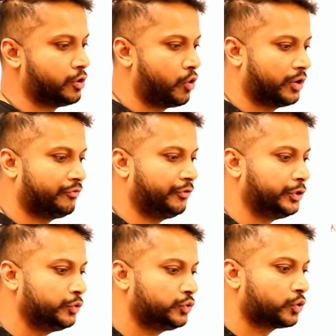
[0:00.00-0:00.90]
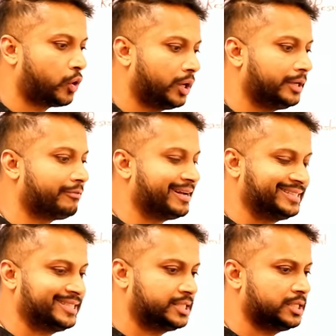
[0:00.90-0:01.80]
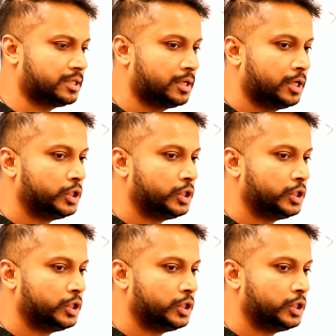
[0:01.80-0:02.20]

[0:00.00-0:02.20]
In order for you to call it resistant,